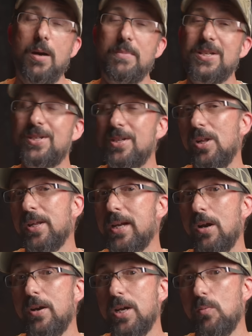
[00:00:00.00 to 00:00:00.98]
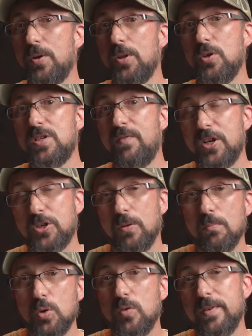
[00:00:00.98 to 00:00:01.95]
is still an area where those fish will
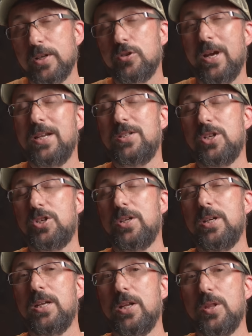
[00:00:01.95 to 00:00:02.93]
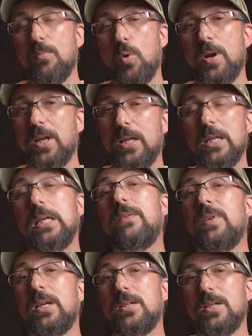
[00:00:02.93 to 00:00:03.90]
move and transition in the morning and the
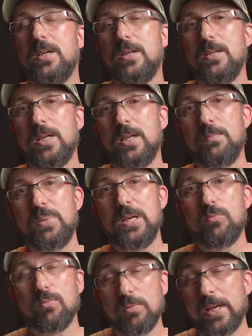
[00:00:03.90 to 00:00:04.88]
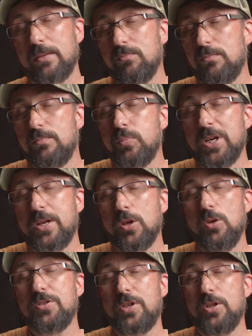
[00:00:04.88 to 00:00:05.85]
evenings and be like pretty
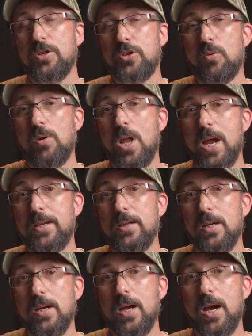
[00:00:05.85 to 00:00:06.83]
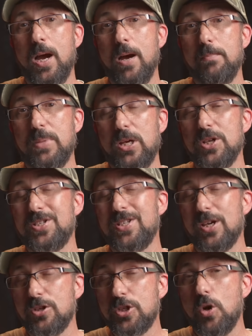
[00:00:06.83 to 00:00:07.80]
close to the shoreline because
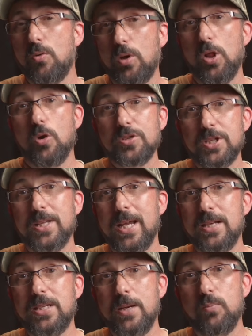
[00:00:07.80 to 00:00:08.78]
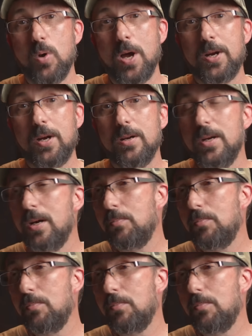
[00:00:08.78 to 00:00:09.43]
they're so close to that deep water.